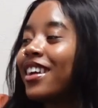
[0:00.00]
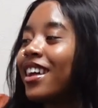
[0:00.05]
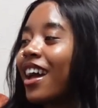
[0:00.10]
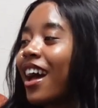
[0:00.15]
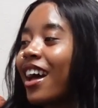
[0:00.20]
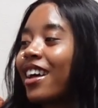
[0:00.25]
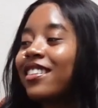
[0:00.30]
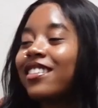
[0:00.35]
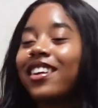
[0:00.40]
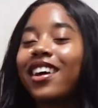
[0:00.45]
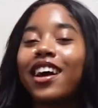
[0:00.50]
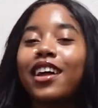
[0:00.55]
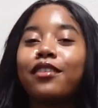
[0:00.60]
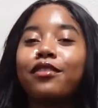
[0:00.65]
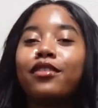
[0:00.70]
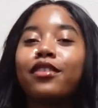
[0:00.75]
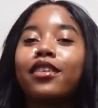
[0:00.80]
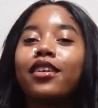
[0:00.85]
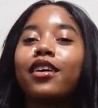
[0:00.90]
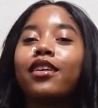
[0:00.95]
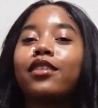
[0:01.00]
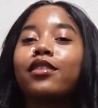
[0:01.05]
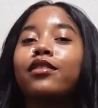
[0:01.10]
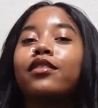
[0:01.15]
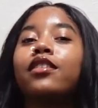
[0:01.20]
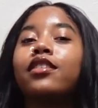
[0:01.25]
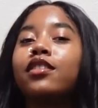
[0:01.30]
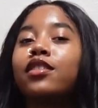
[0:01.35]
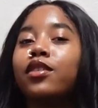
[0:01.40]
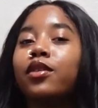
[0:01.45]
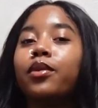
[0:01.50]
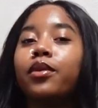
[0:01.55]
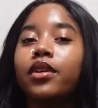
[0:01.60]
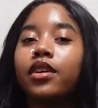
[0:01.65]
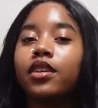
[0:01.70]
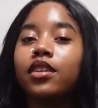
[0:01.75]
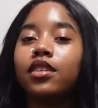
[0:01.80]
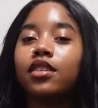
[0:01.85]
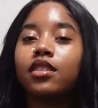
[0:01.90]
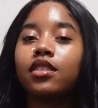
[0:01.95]
I still got to figure out the rest of the
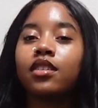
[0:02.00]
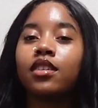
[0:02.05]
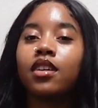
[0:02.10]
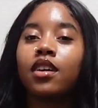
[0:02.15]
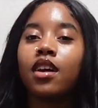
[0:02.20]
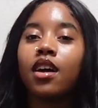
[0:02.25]
words